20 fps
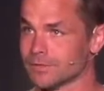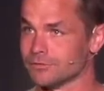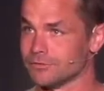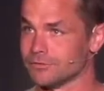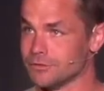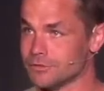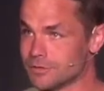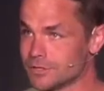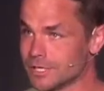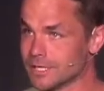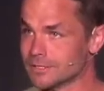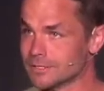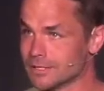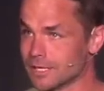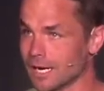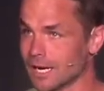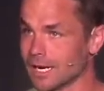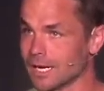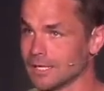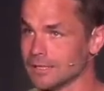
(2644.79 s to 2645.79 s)
few things that
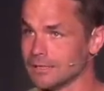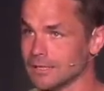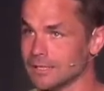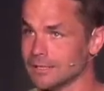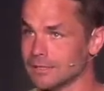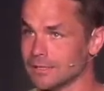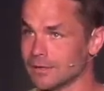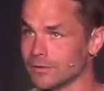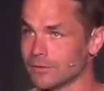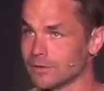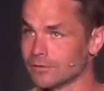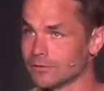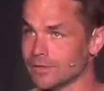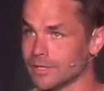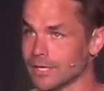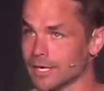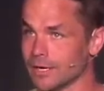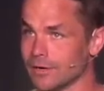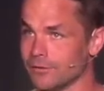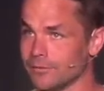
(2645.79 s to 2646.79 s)
I highlighted, I want to
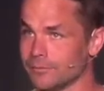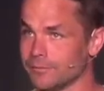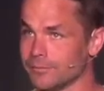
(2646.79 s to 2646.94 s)
recount.